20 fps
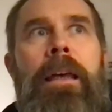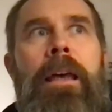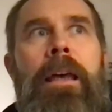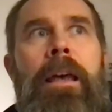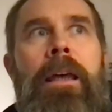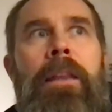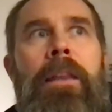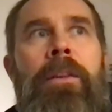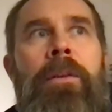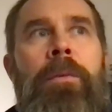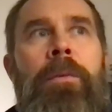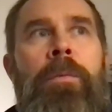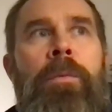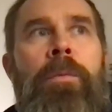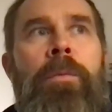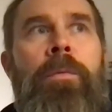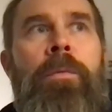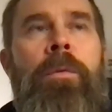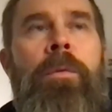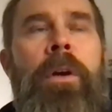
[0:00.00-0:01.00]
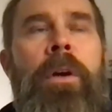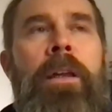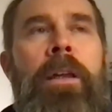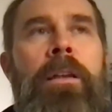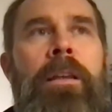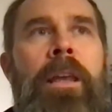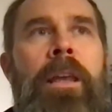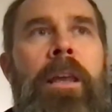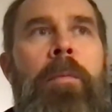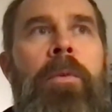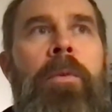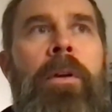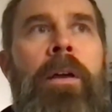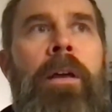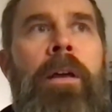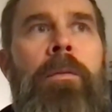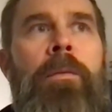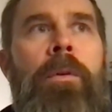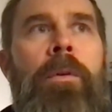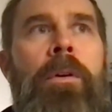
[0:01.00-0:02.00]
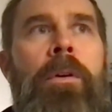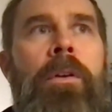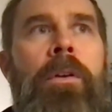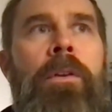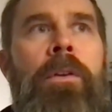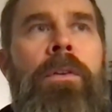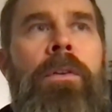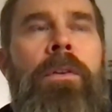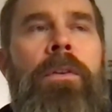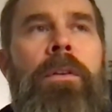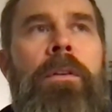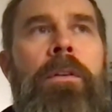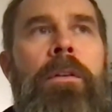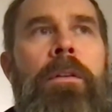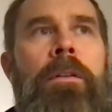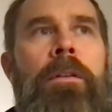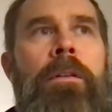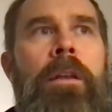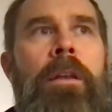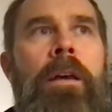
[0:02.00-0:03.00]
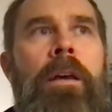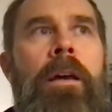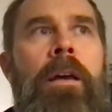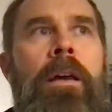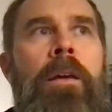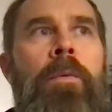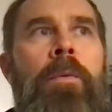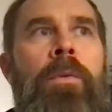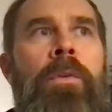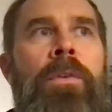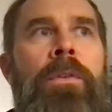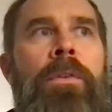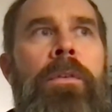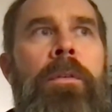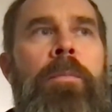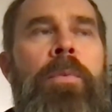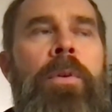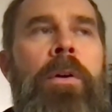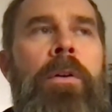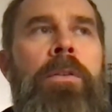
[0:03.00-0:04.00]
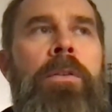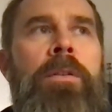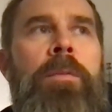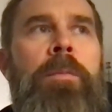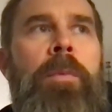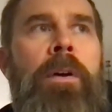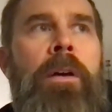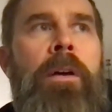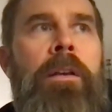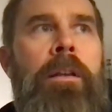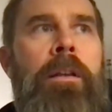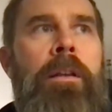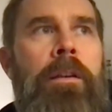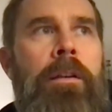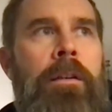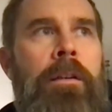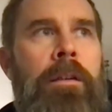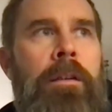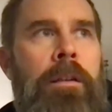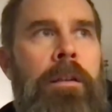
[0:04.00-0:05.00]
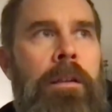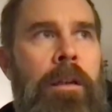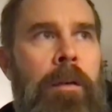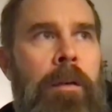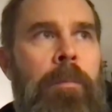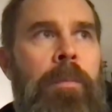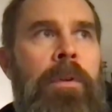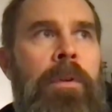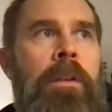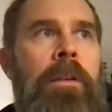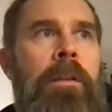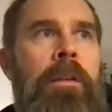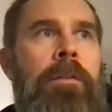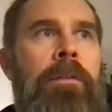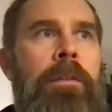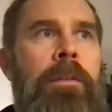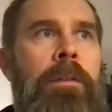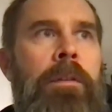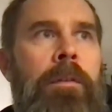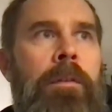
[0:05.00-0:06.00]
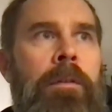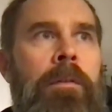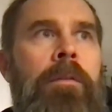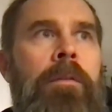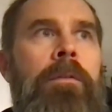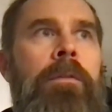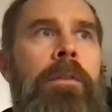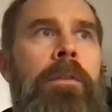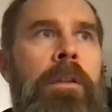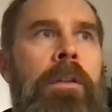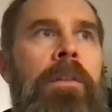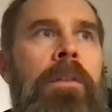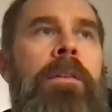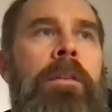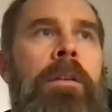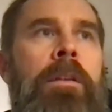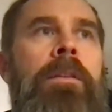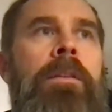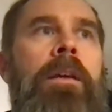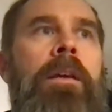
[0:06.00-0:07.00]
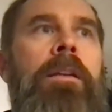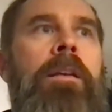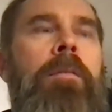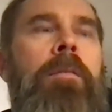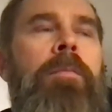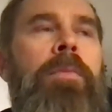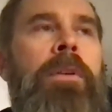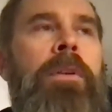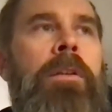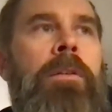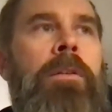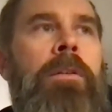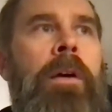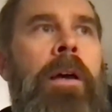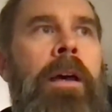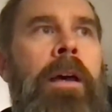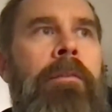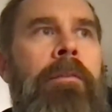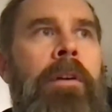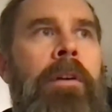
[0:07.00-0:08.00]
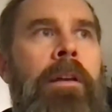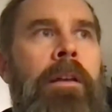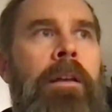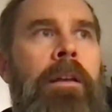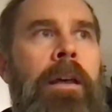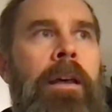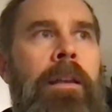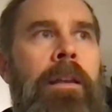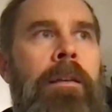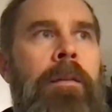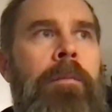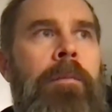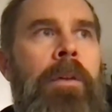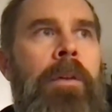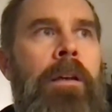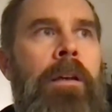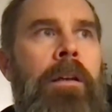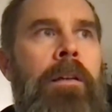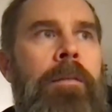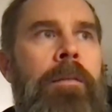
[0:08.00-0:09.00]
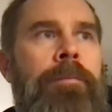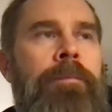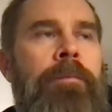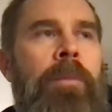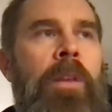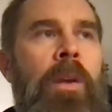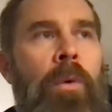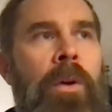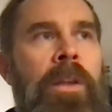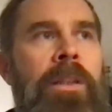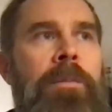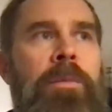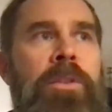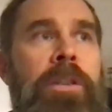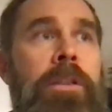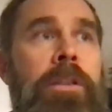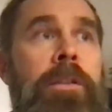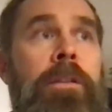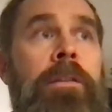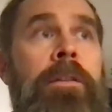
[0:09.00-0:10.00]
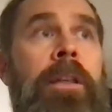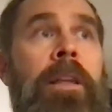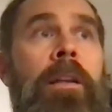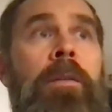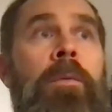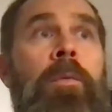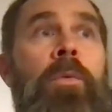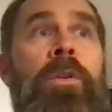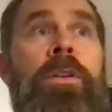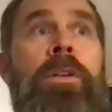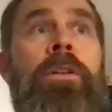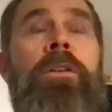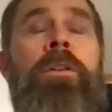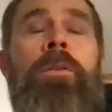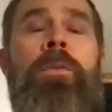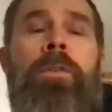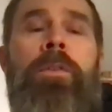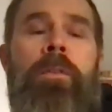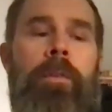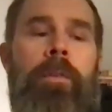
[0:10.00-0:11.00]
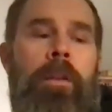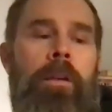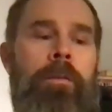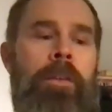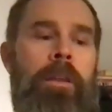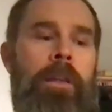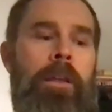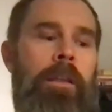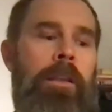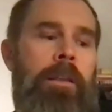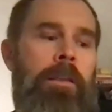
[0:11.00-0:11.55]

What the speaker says: And the way it came around was I was approached by another company of this design company who had a waste material that I wanted to do something of.